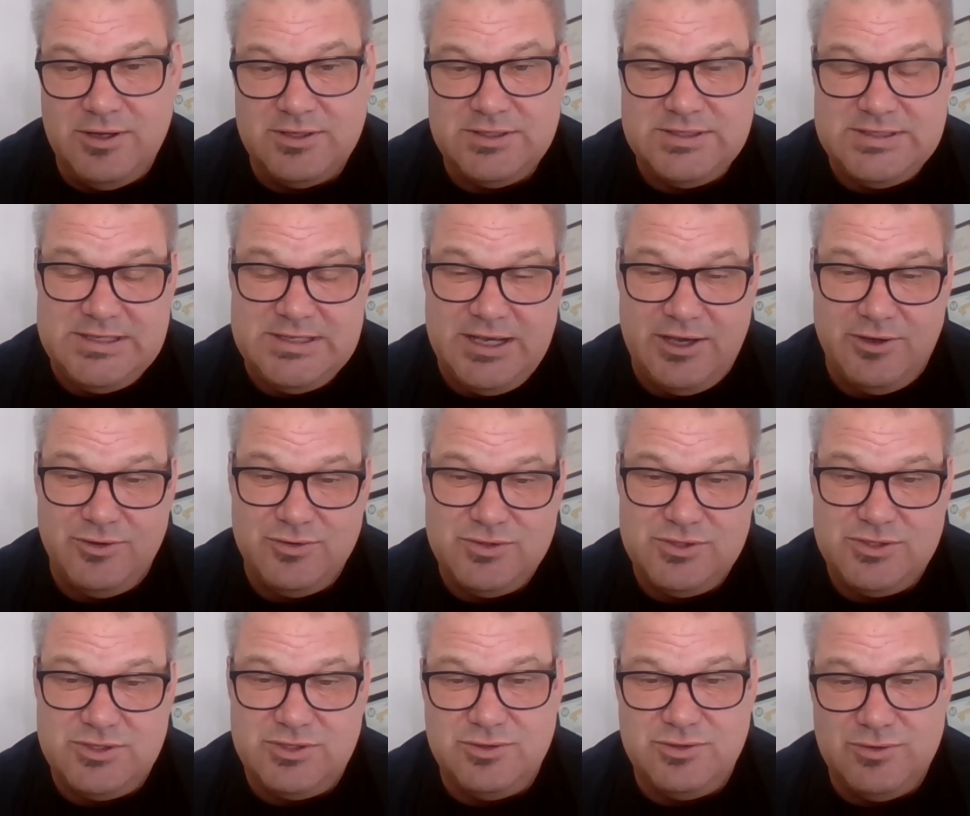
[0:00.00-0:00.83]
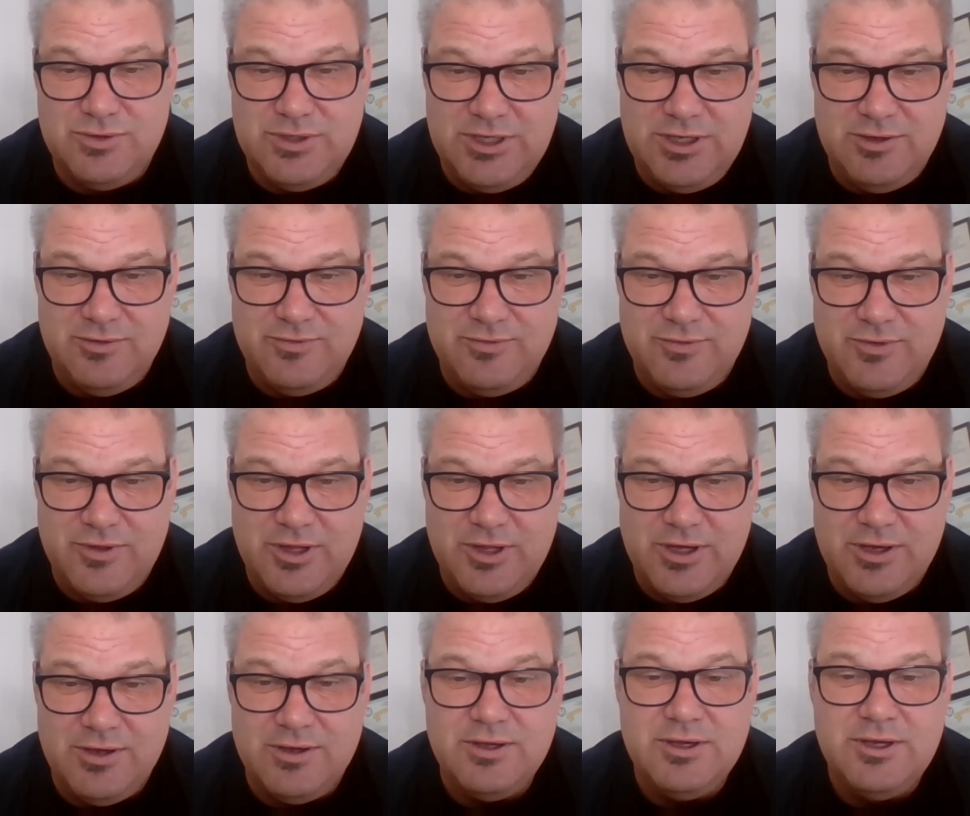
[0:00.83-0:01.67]
it tells you if
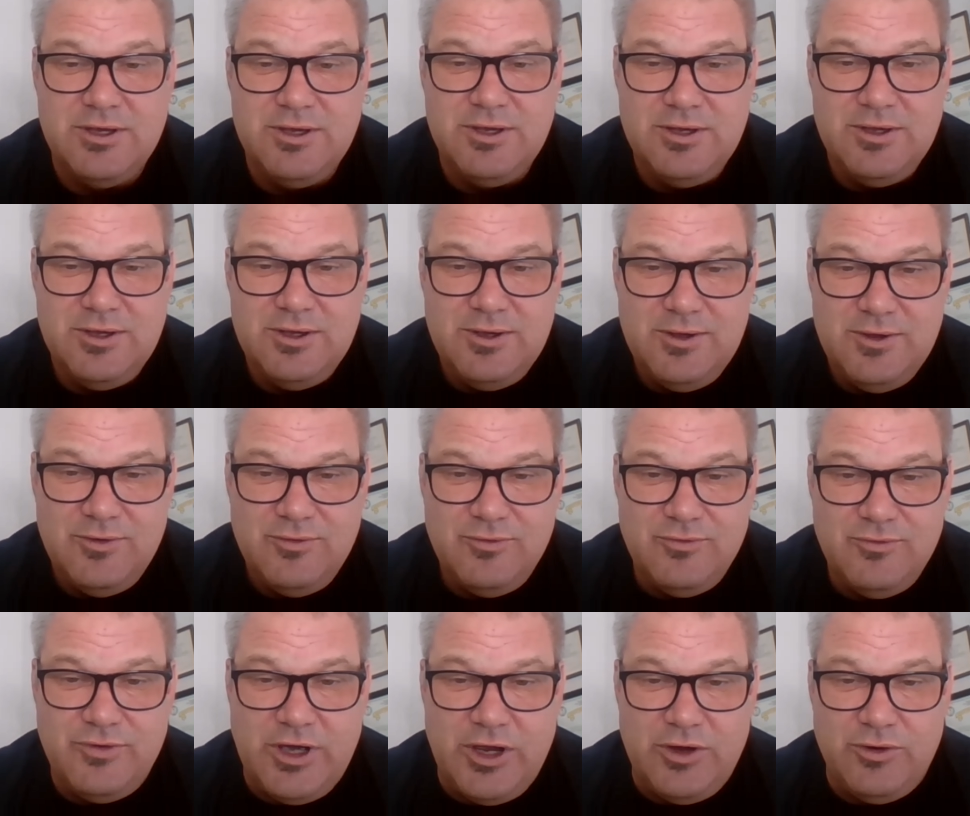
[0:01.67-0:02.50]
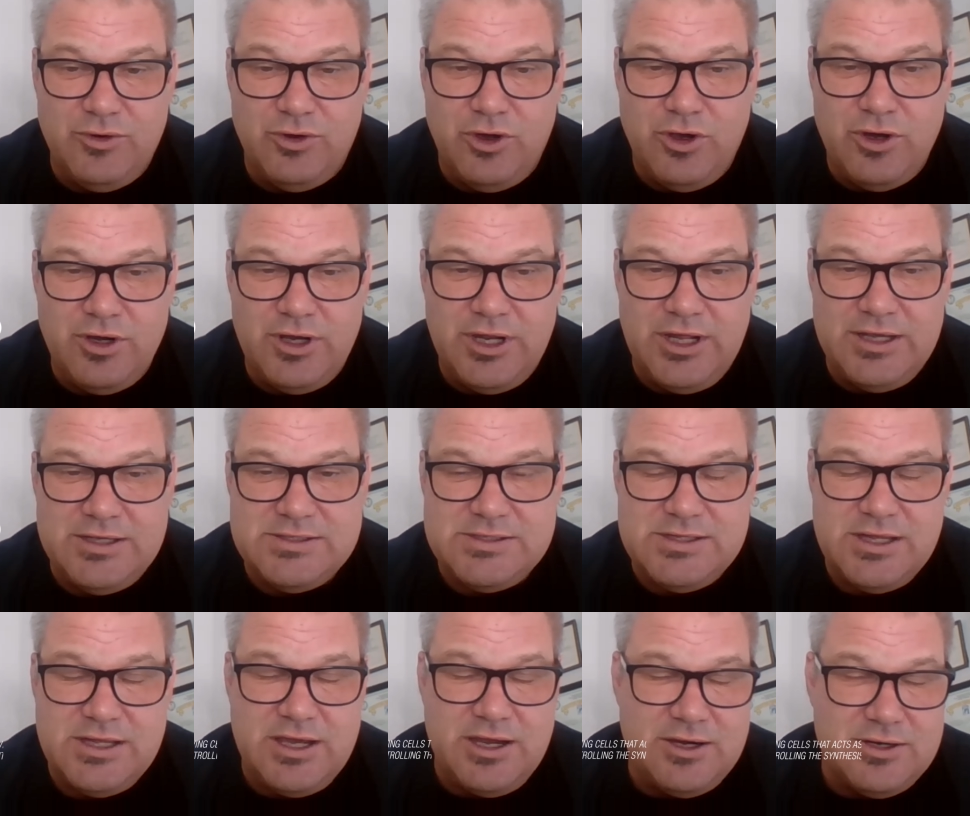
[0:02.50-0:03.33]
the viral RNA
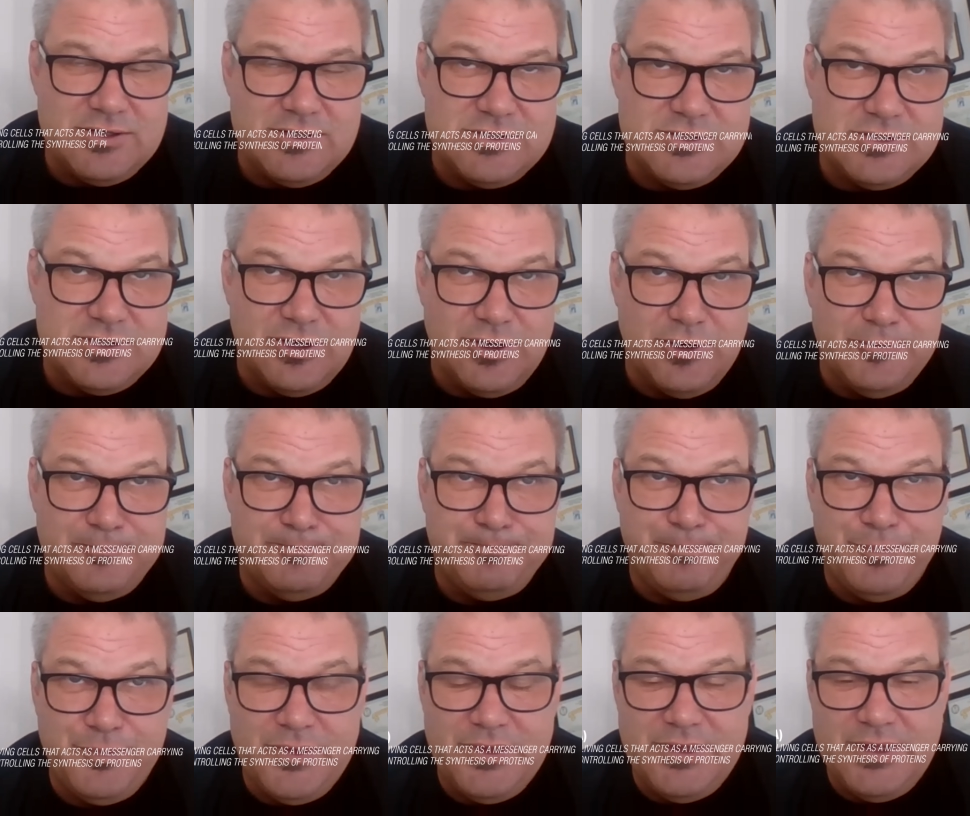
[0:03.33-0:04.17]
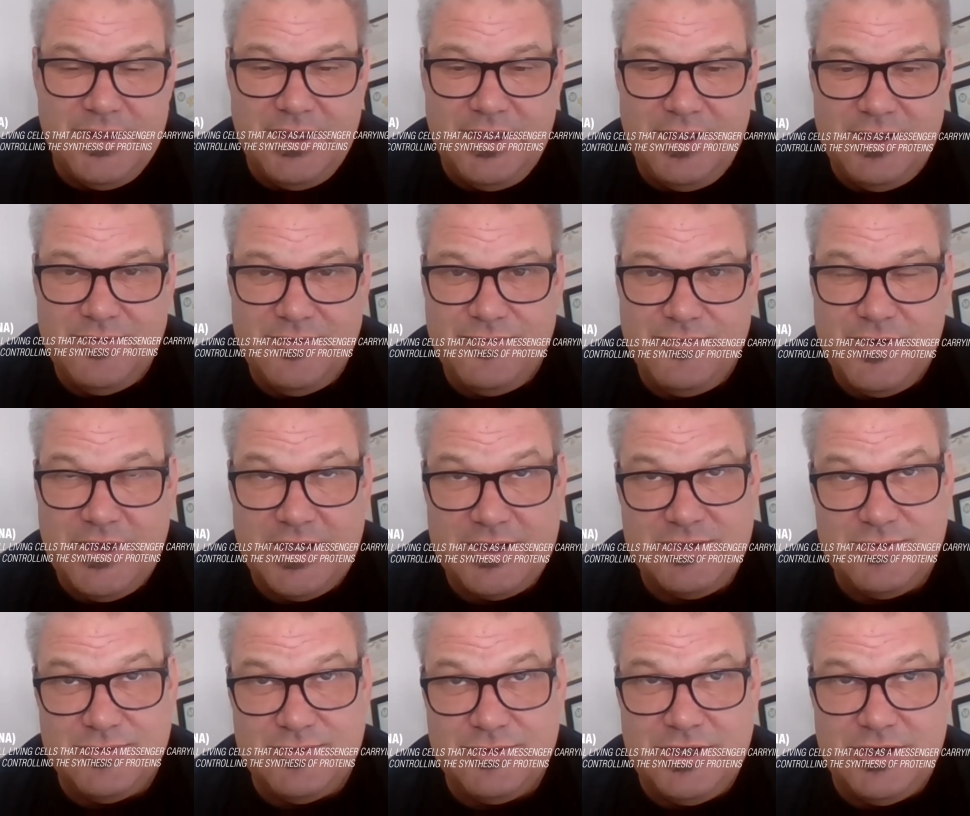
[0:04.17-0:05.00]
is there. So they
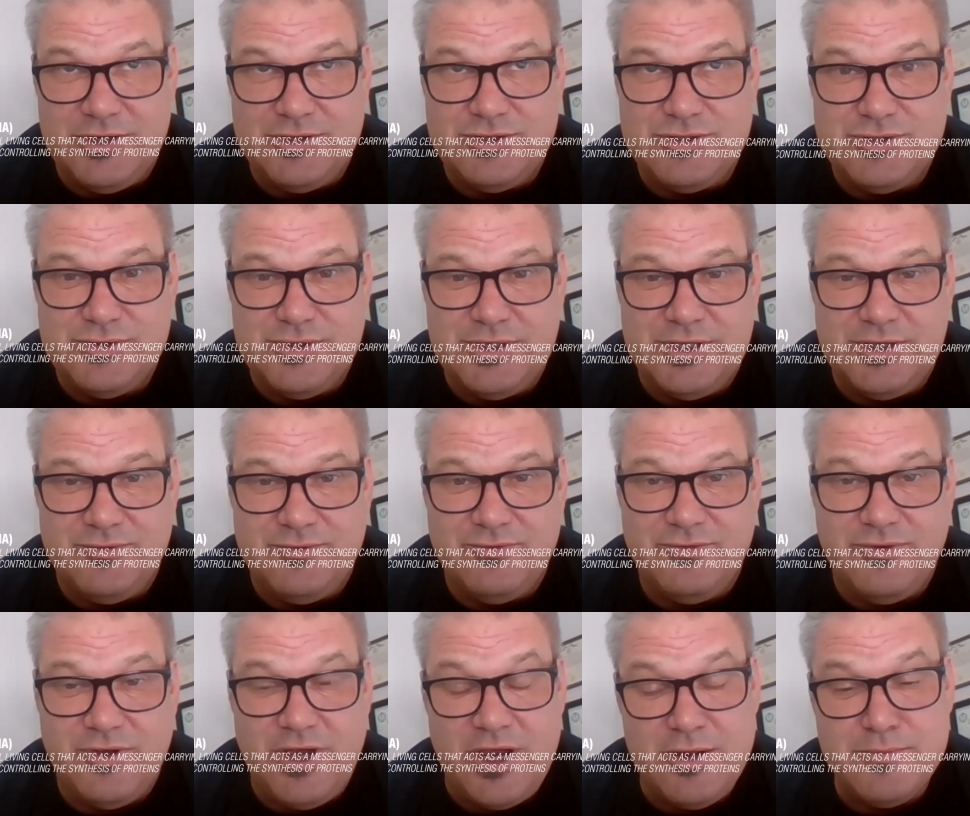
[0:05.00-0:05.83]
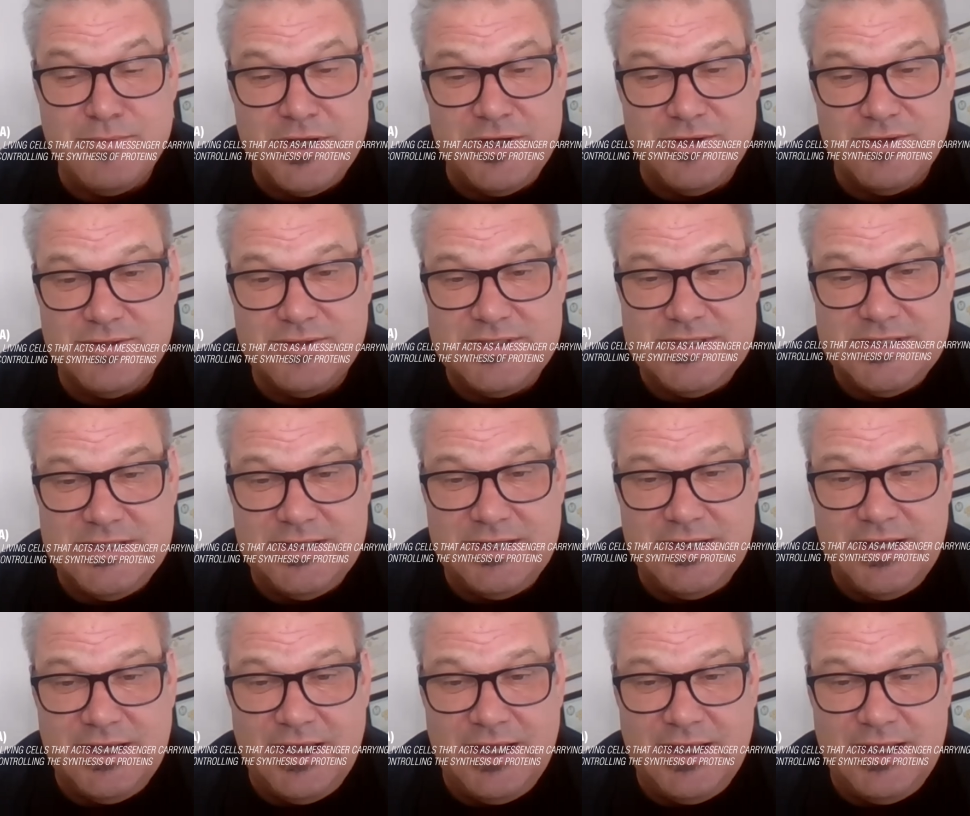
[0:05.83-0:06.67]
effectively are doing environmental
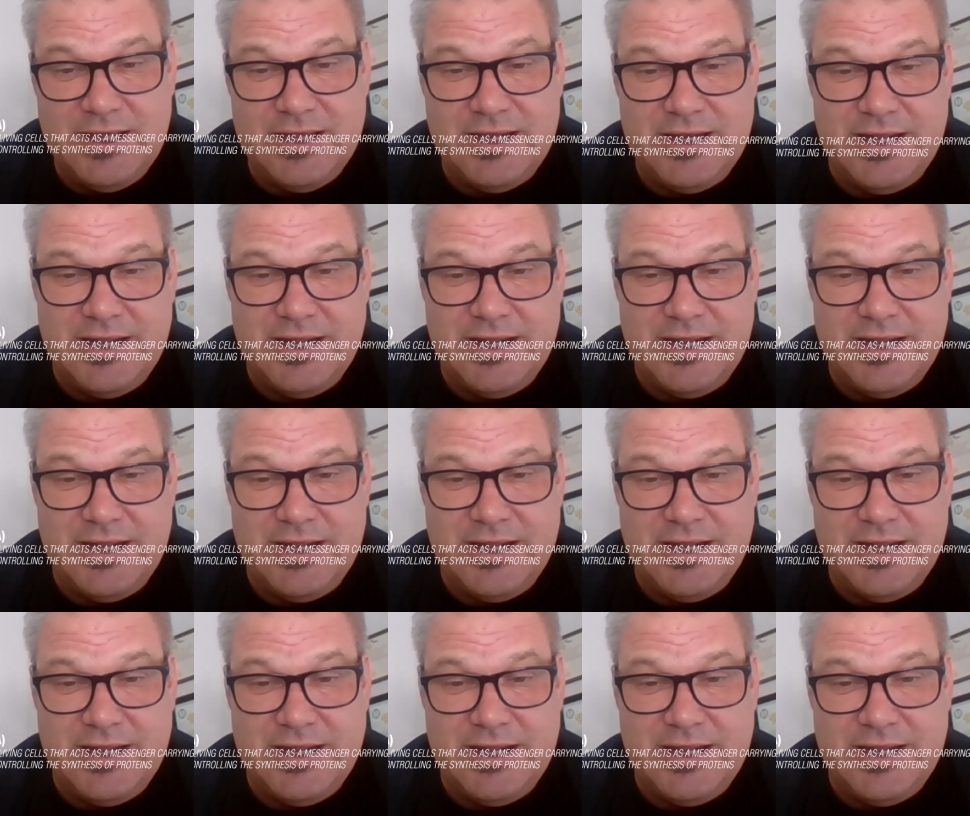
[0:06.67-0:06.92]
DNA